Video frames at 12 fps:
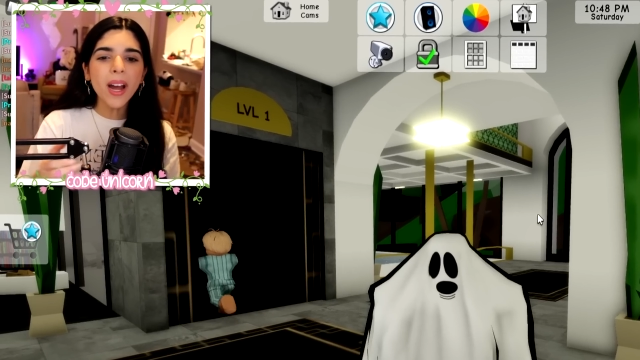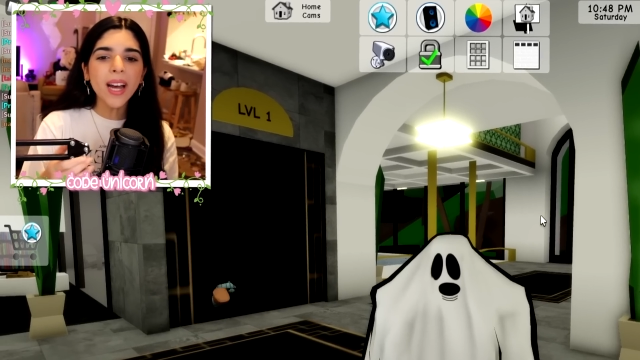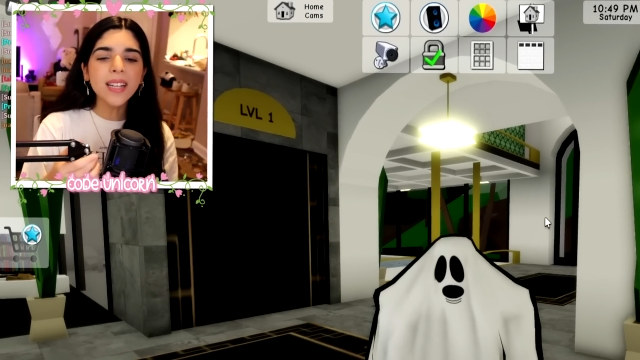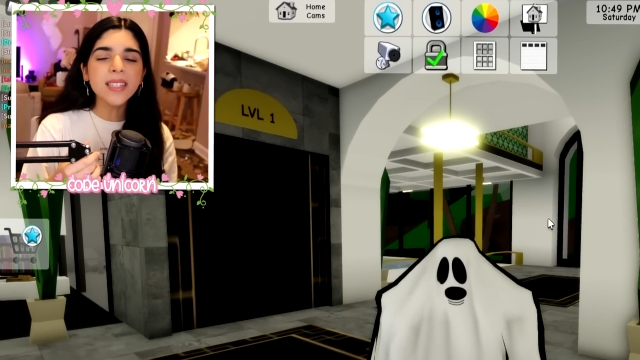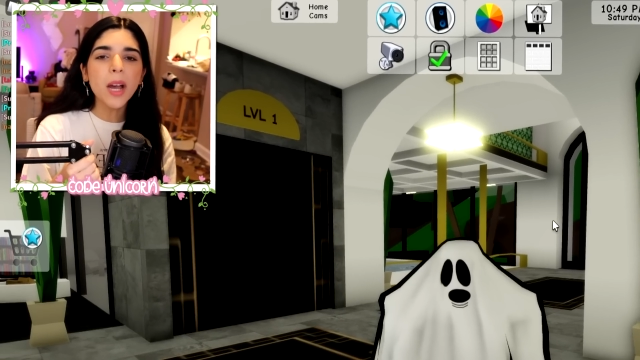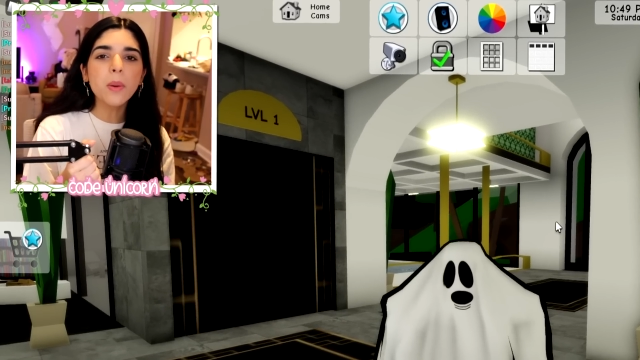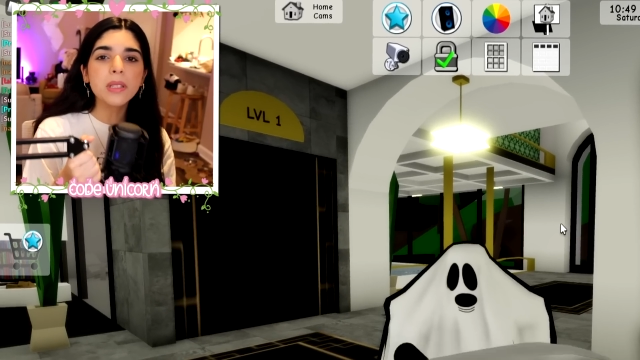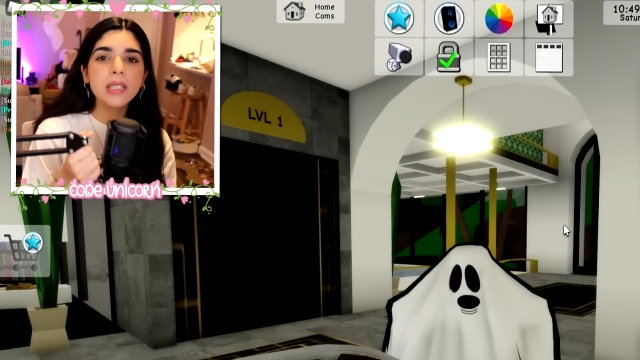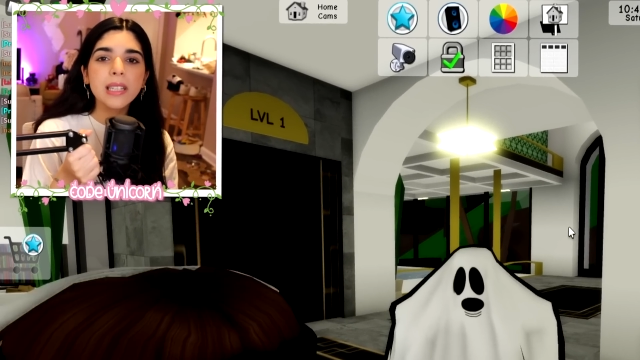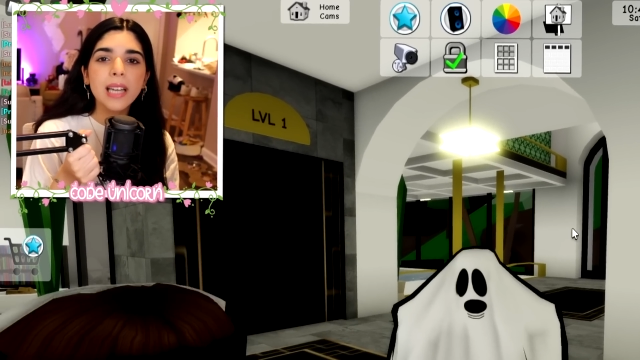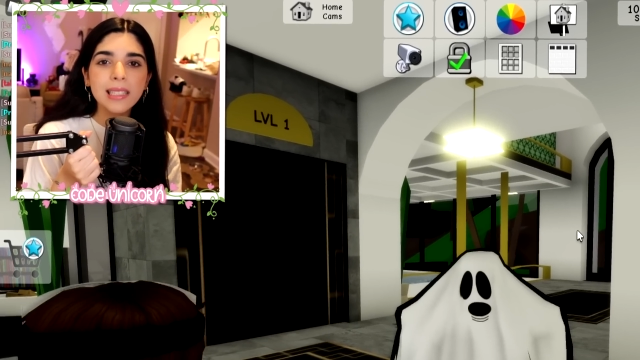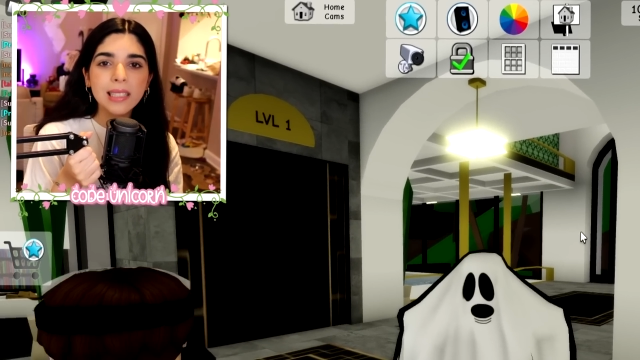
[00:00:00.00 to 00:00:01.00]
And I will
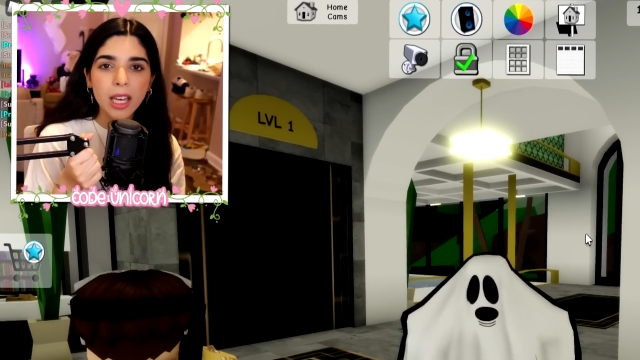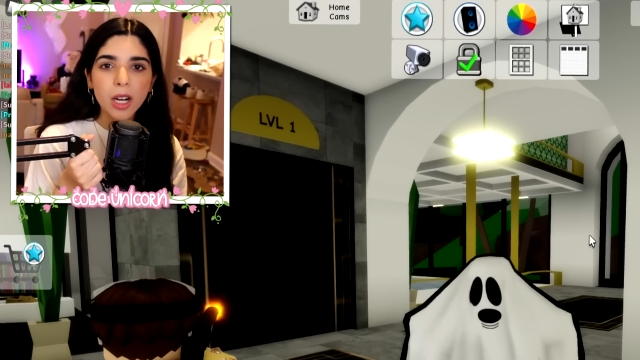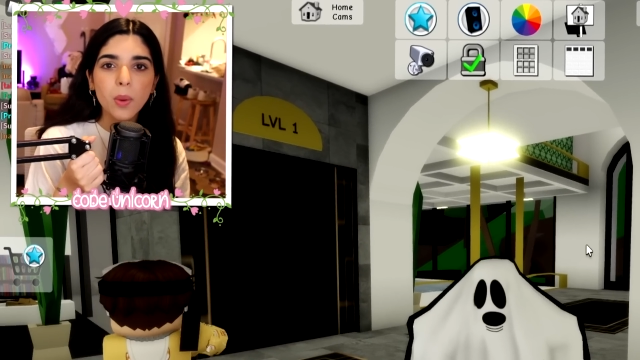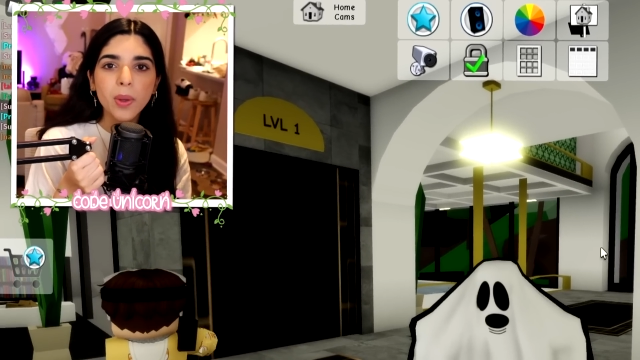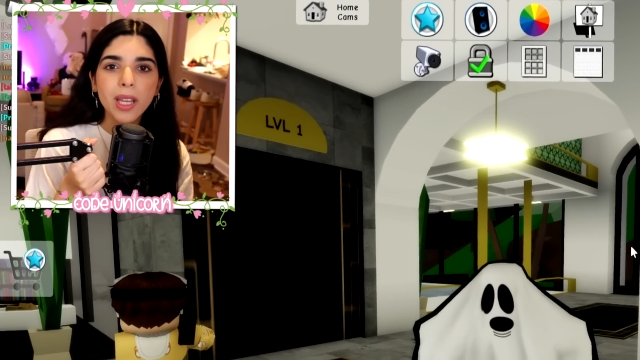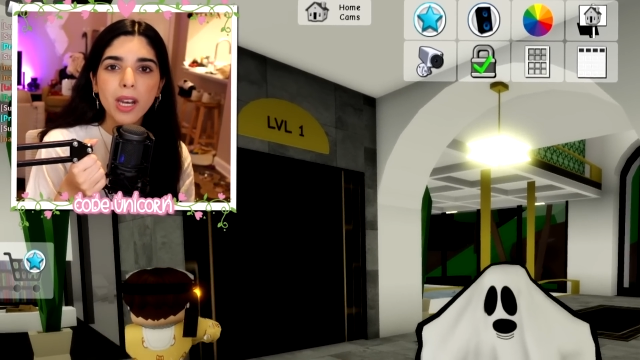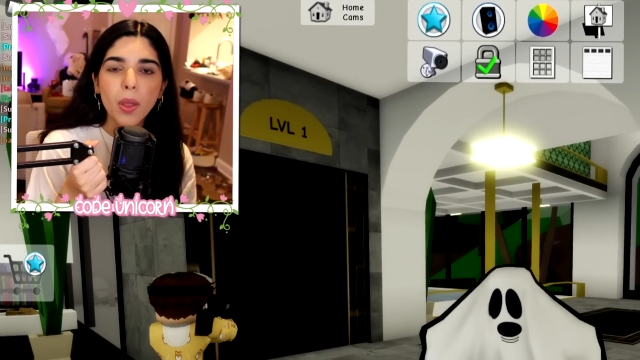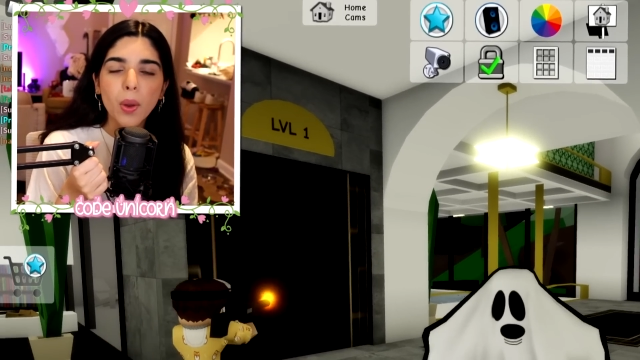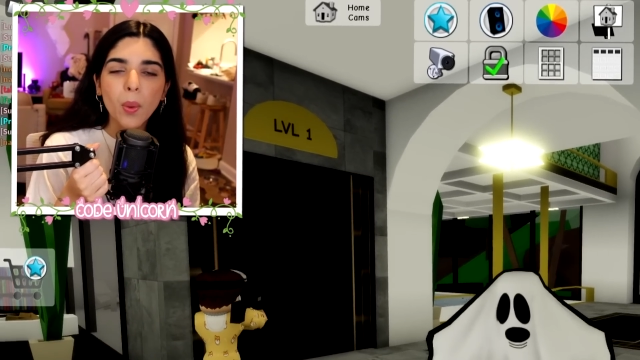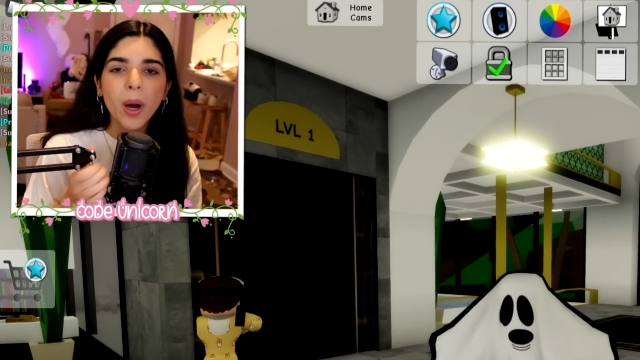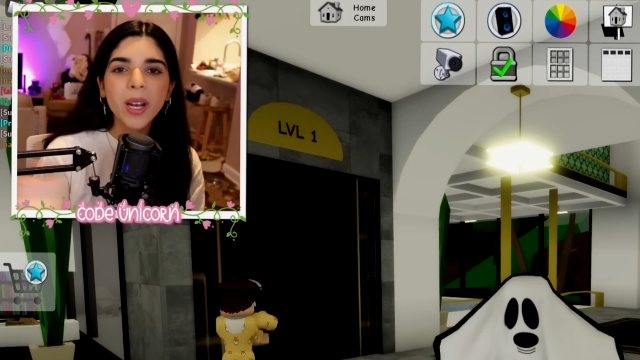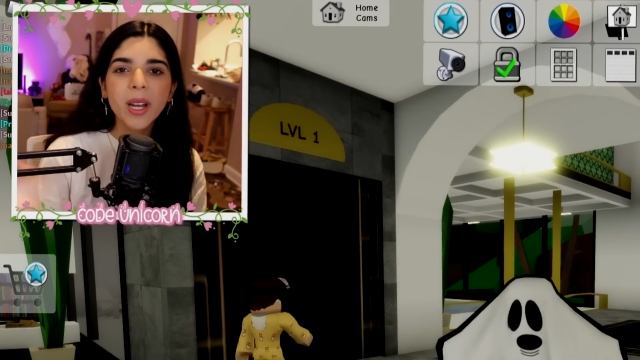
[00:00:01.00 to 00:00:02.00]
see you guys later with
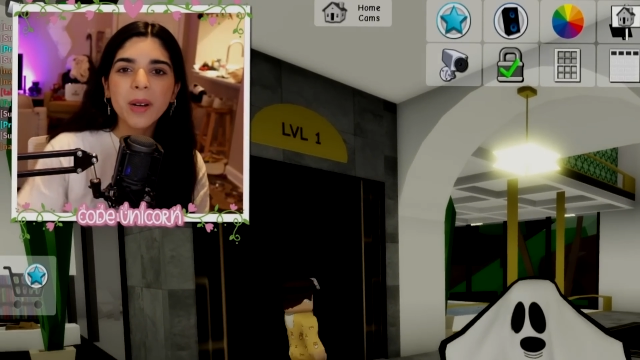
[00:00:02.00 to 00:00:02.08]
another one.